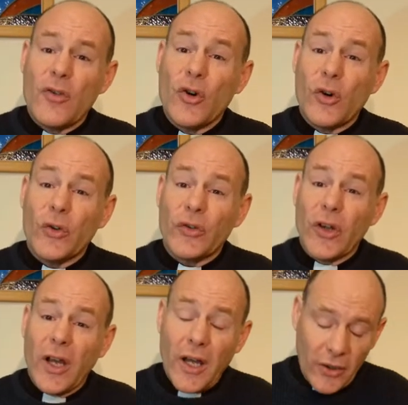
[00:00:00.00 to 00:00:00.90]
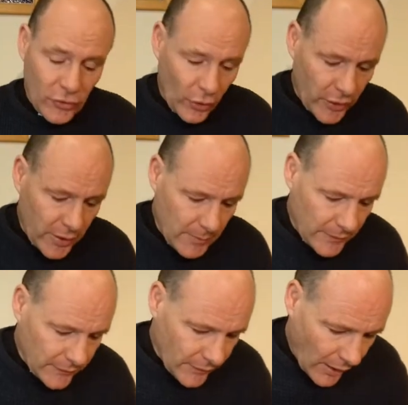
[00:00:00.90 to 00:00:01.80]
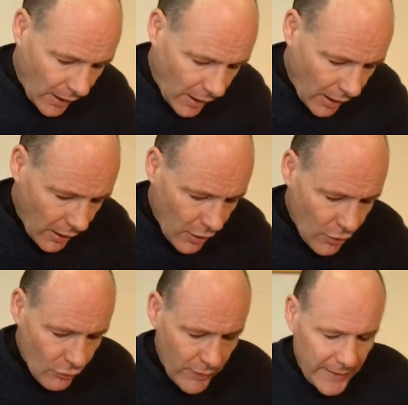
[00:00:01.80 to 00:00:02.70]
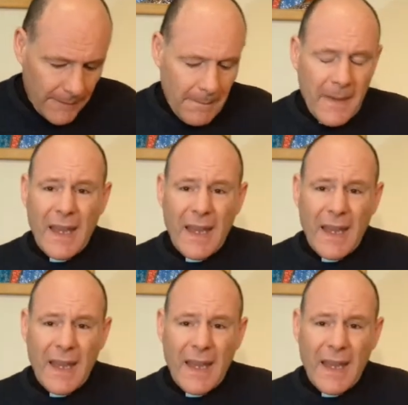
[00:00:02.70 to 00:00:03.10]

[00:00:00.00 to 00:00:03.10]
those documents are written.